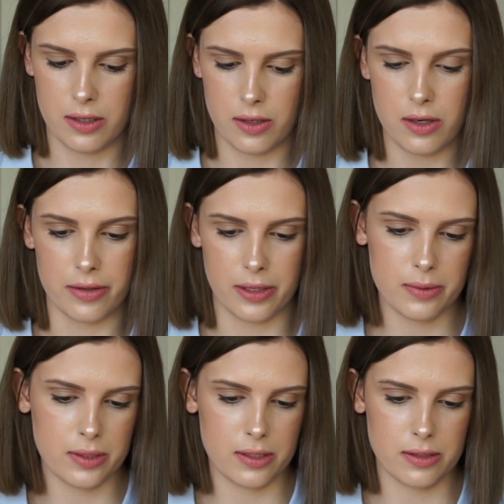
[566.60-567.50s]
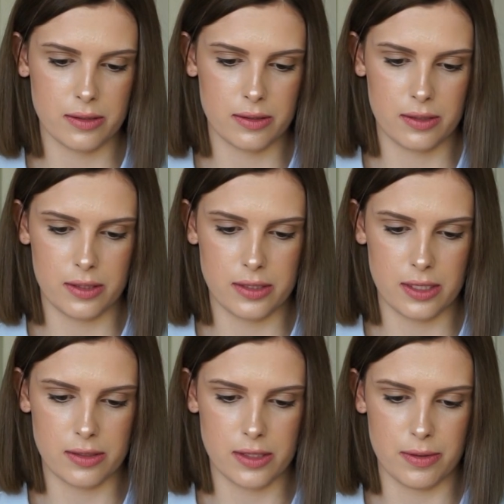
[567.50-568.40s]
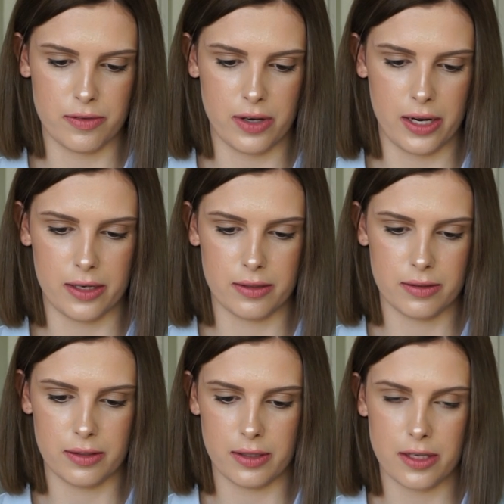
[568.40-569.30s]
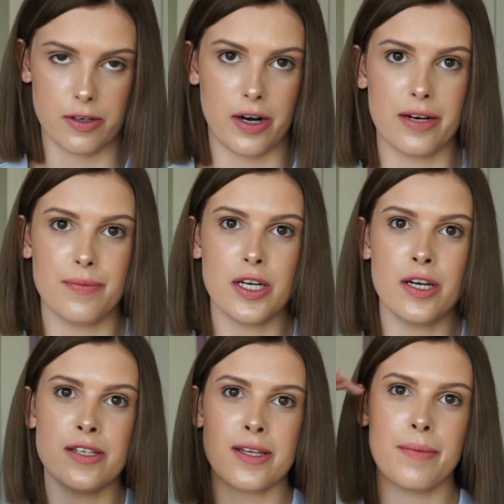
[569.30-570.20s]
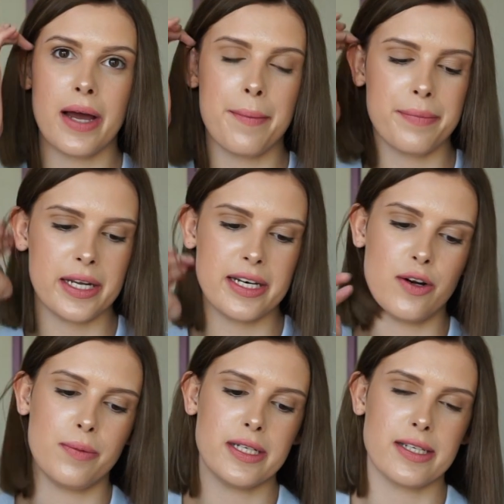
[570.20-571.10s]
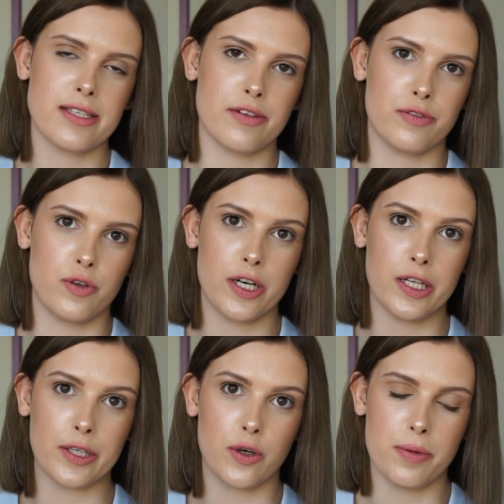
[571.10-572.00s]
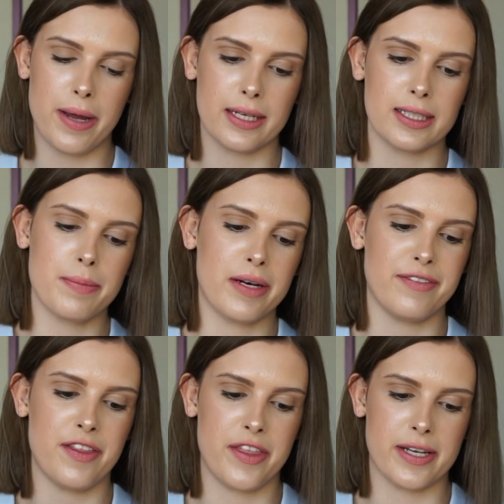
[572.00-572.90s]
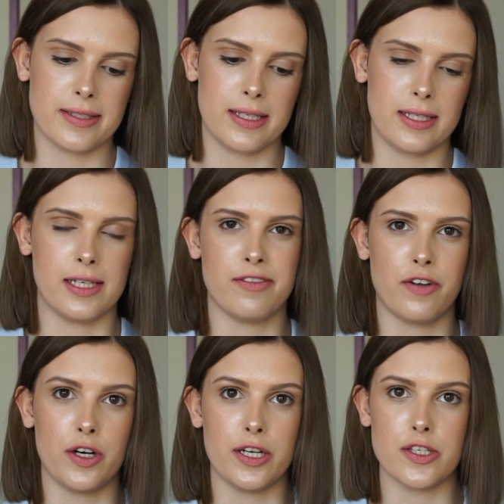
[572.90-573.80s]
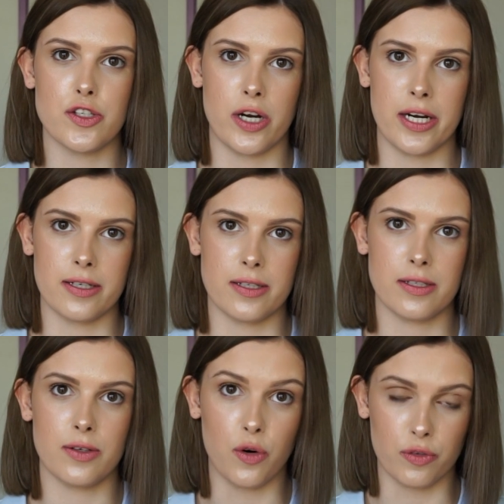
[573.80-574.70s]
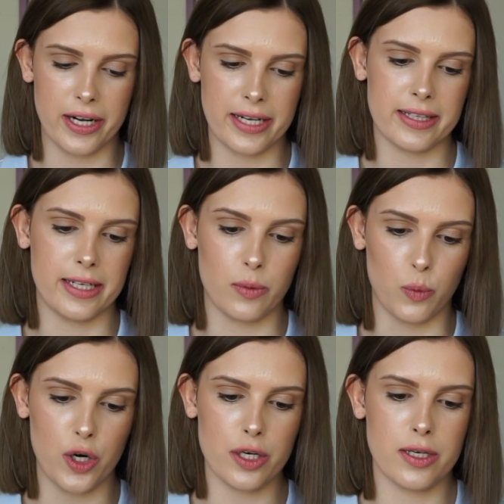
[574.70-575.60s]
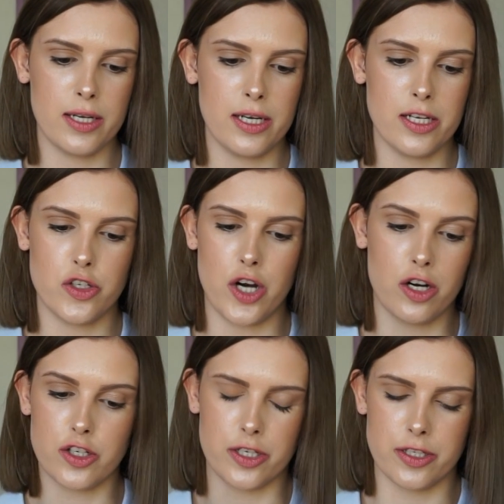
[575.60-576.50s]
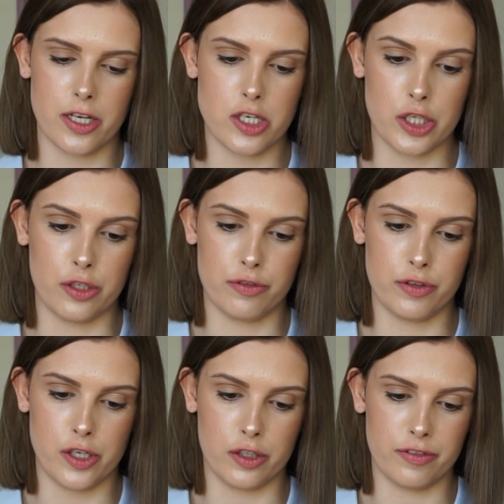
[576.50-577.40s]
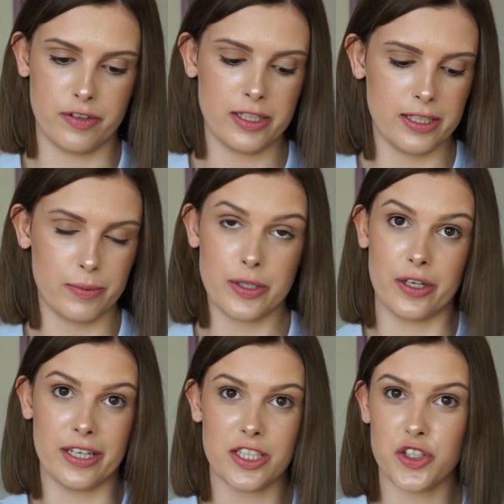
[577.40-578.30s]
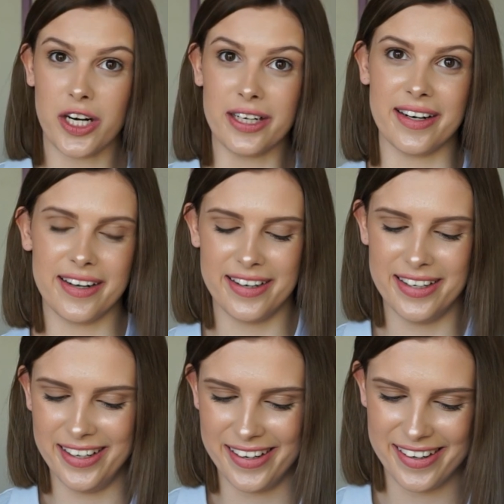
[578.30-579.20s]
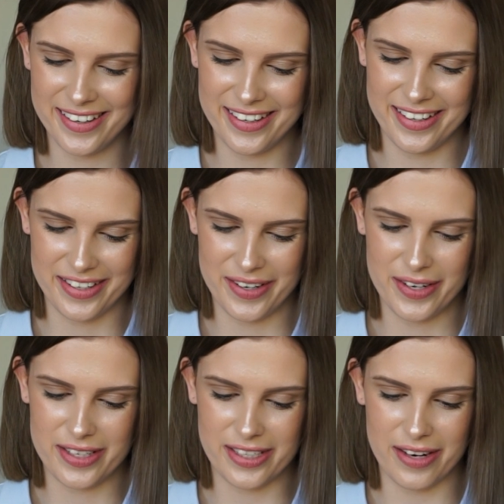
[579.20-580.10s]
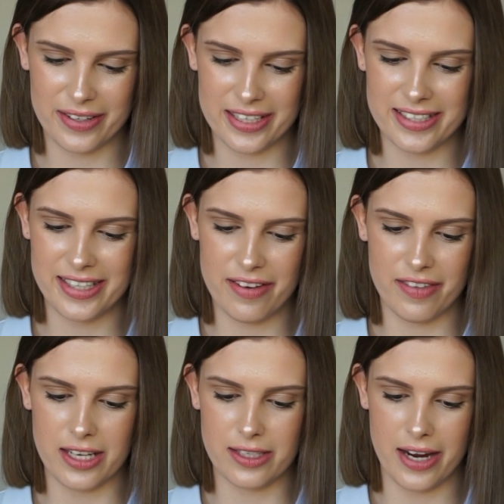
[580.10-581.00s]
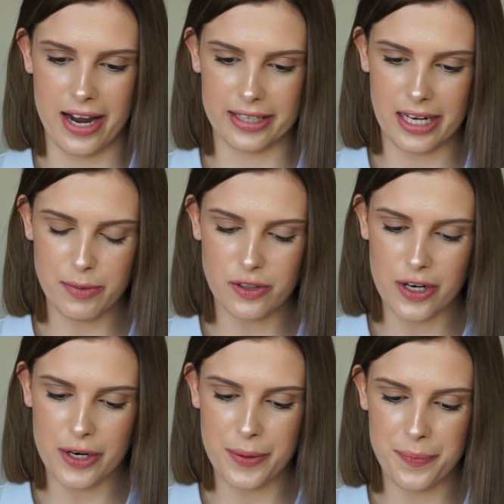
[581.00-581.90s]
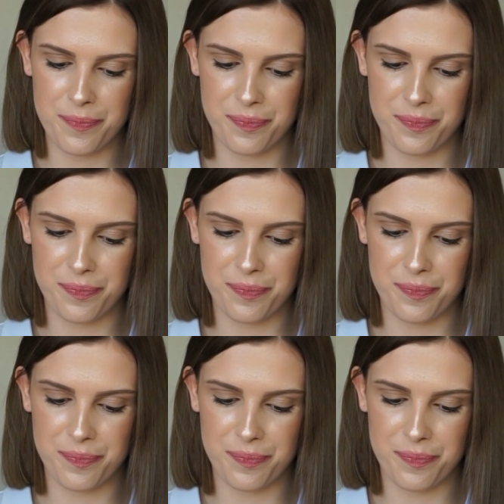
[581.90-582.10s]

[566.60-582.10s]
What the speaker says: Oh, that one doesn't, it seems to be fine. That's alright. So it normally does it for you like automatically, but if it thinks that the photo is straightened already, then it won't. Jared's just such a good photographer that we don't need to straighten it. So we're going to save that to our camera roll.